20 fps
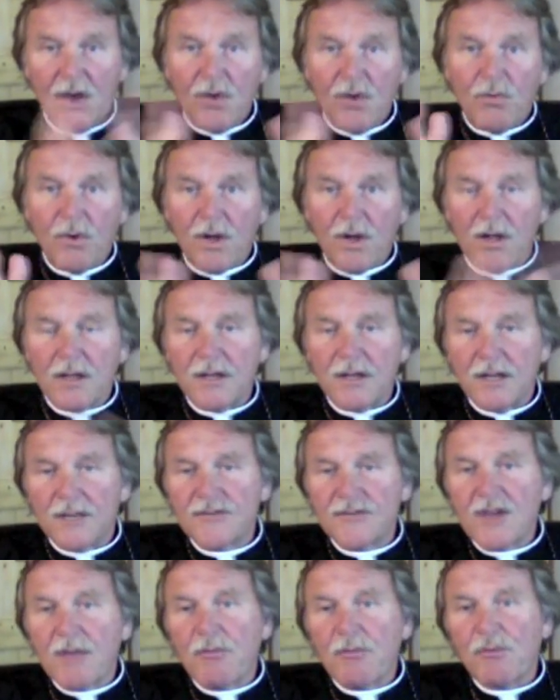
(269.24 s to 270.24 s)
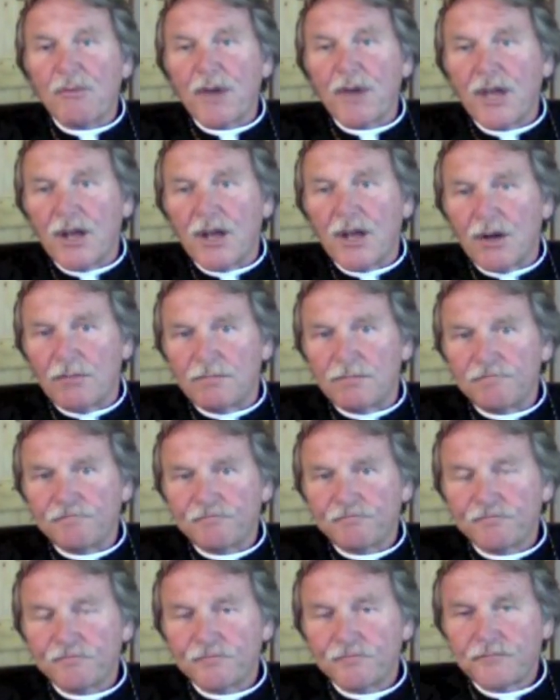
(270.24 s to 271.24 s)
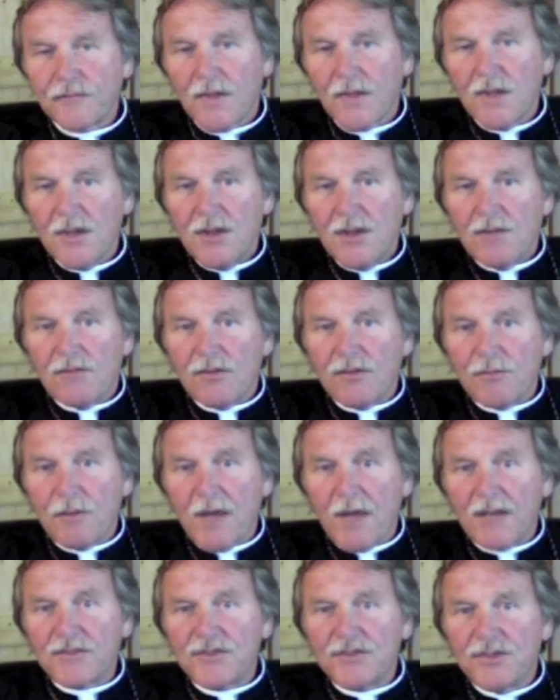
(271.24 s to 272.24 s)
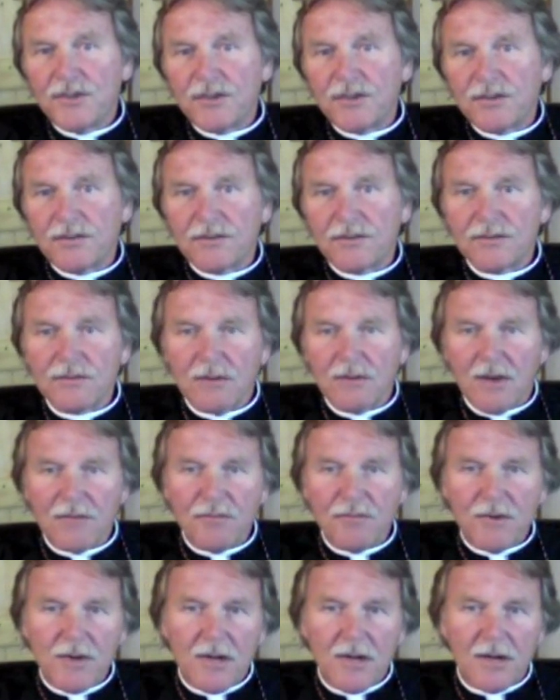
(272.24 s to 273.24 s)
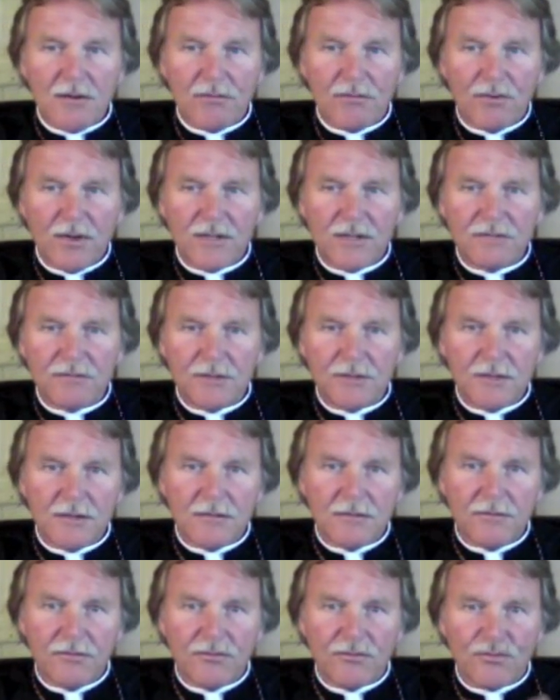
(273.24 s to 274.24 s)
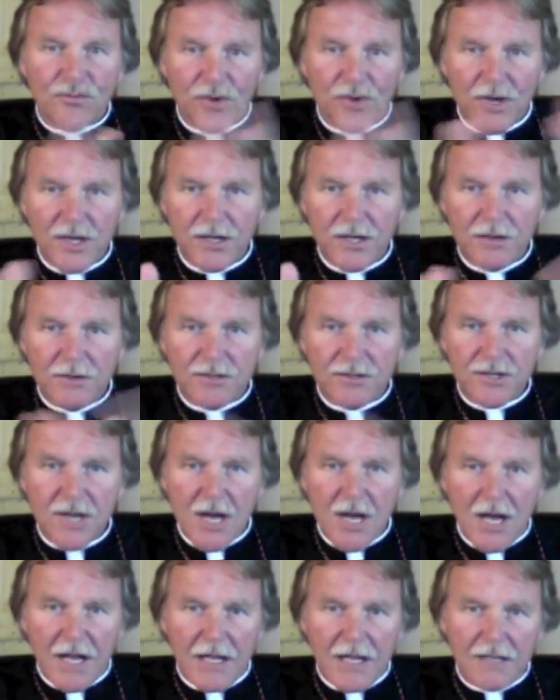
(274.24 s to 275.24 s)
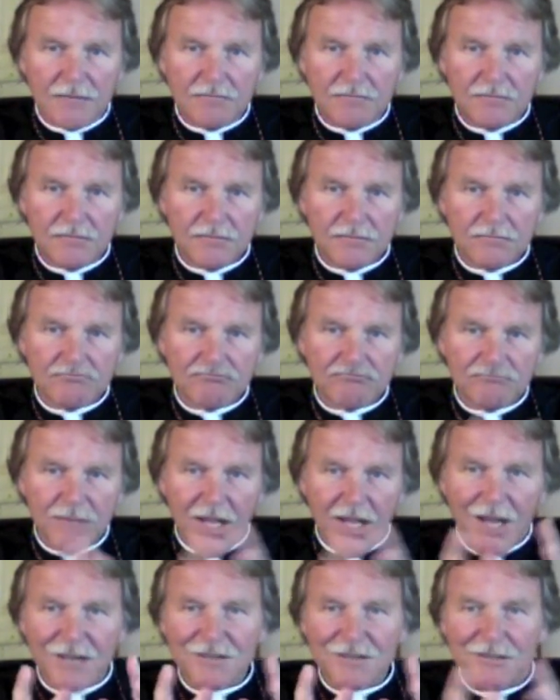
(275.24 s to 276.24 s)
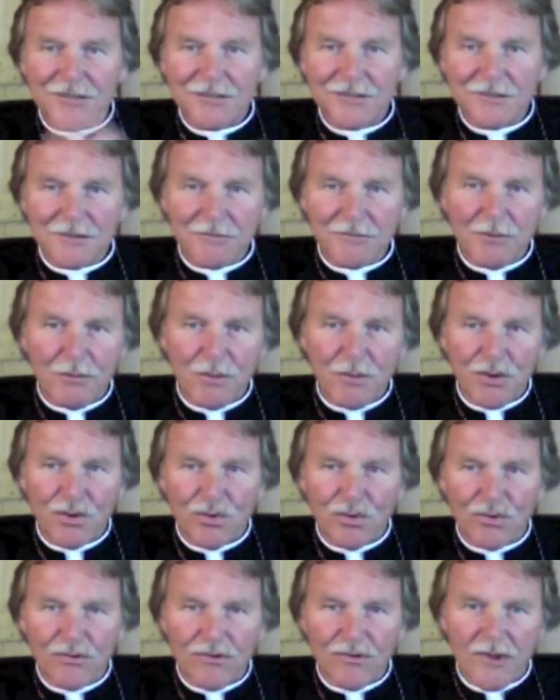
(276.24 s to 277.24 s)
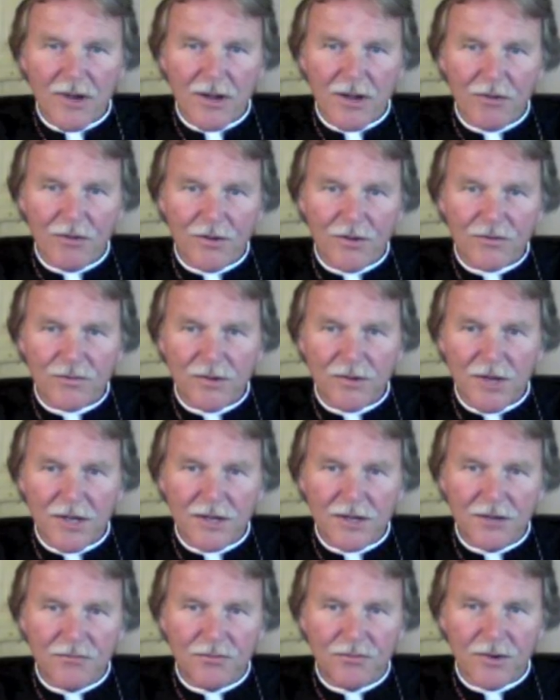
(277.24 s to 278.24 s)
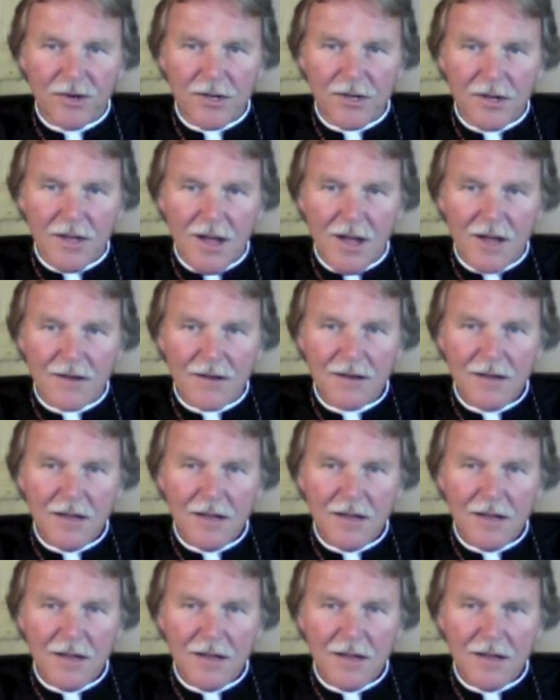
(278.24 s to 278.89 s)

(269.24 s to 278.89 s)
Well, an example may help. For the past year or so, I've been on a regimen of running or jogging actually, since I'm a bit older than I was when I did run a lot,